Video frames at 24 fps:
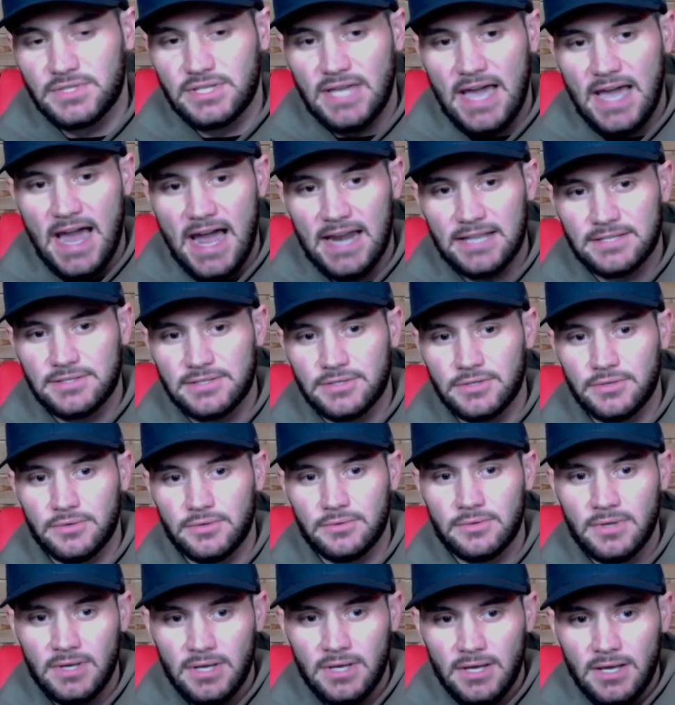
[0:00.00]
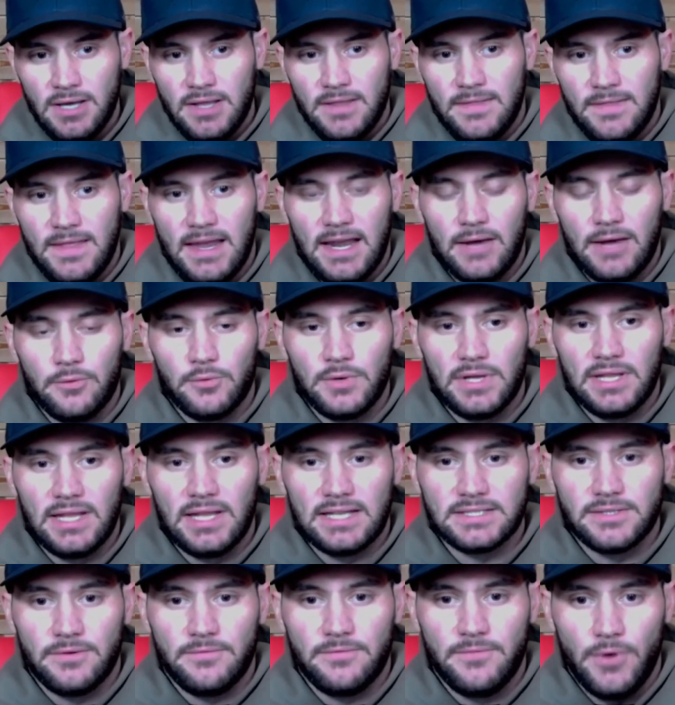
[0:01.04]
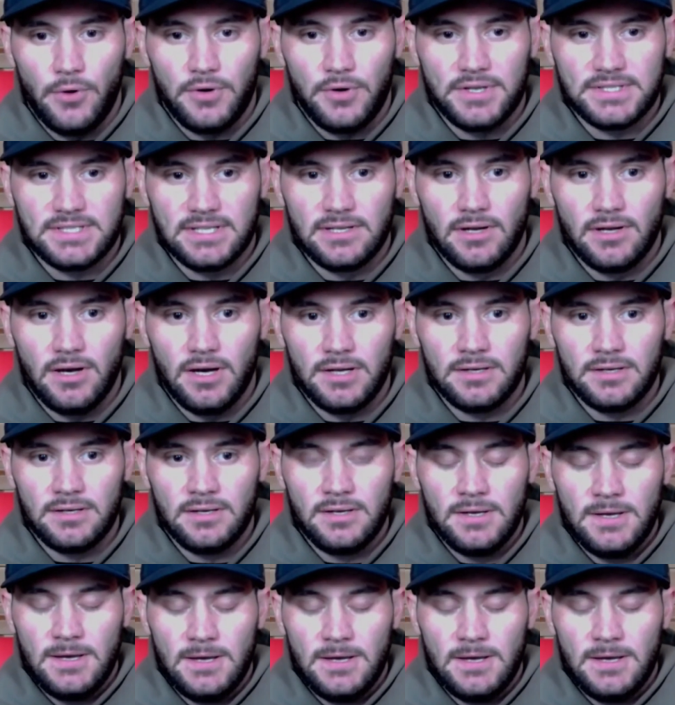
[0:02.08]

to attitude that I really like to focus in on.